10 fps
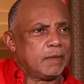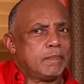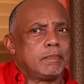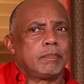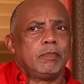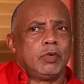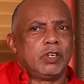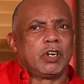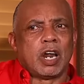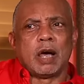them,
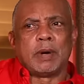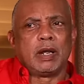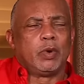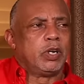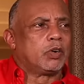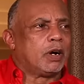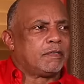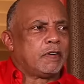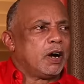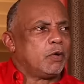you know, normally when you go
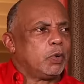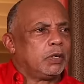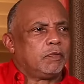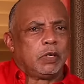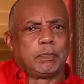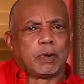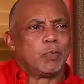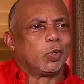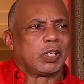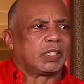find with
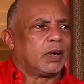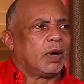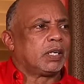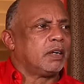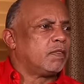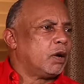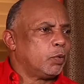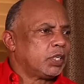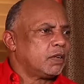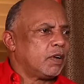promoters or whatever,
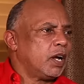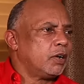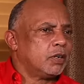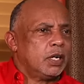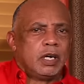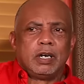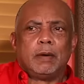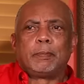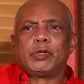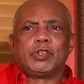whichever, you know,
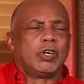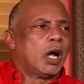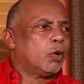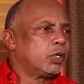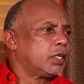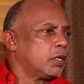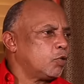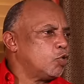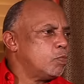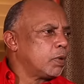them put you in a hotel
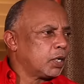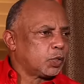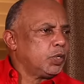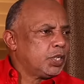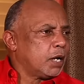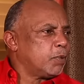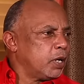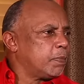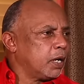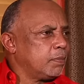room. Squingey had
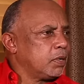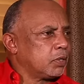money for him,